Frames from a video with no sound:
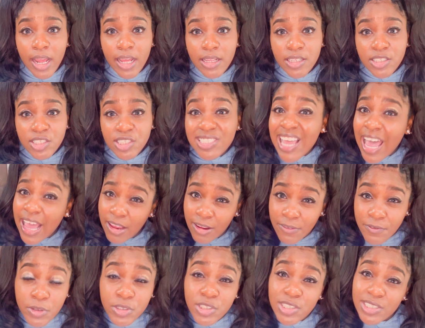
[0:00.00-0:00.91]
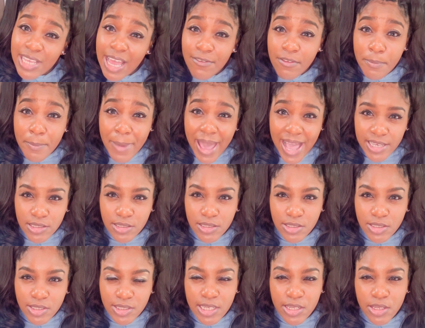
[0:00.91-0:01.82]
just have a
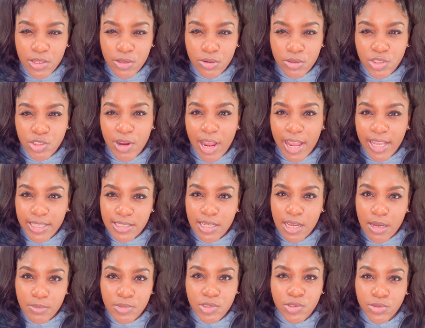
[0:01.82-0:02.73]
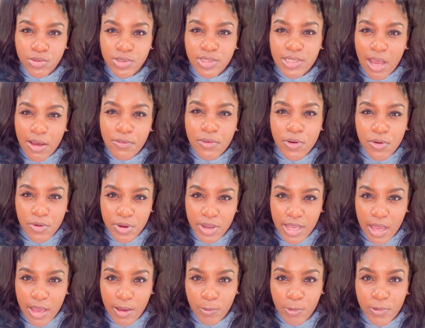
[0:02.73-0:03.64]
bachelor's and you're trying to come to South
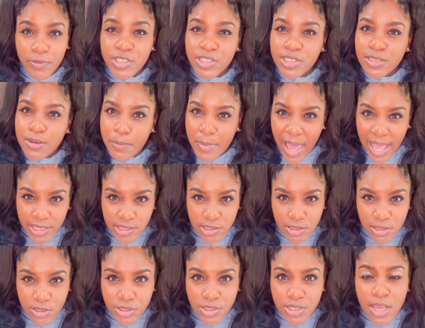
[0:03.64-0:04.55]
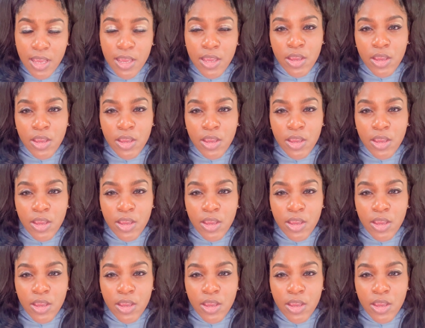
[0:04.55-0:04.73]
Korea with just a bachelor's,